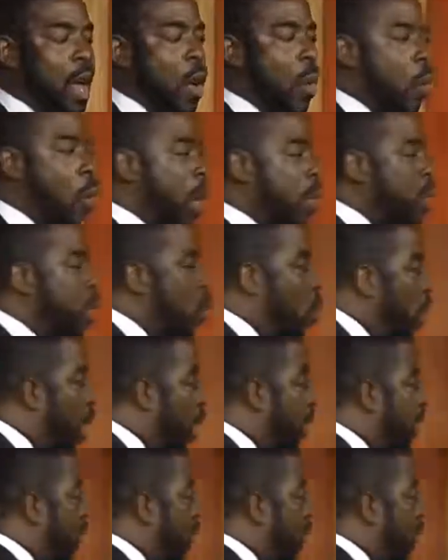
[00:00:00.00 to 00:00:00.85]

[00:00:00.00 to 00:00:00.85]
When you want